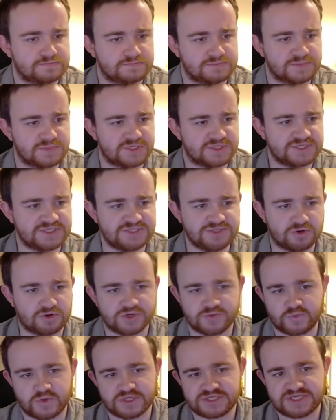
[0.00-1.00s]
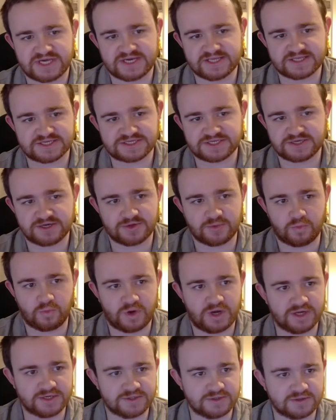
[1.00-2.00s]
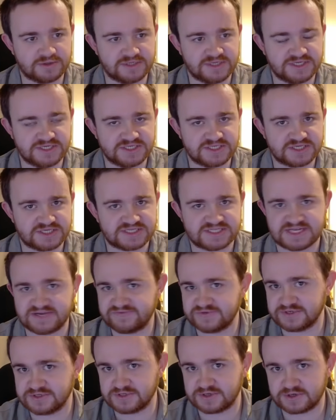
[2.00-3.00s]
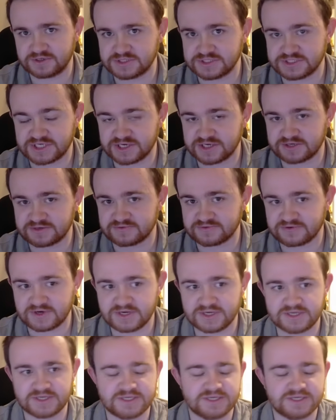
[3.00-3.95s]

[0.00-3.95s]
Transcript: Because he's not going to want to take this and go to 1 on his 7 Don turn, right?